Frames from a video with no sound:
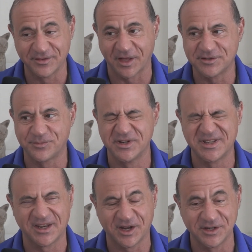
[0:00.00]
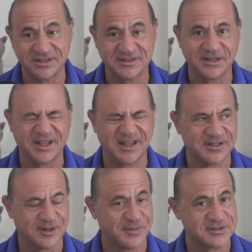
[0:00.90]
lots of presentations and
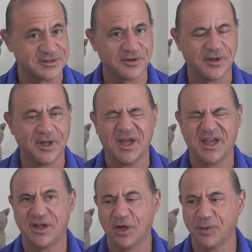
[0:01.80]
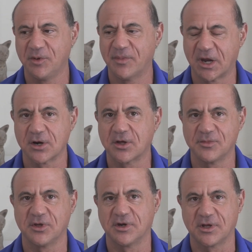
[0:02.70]
things in business school and help you better
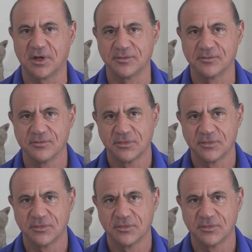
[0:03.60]
communicate.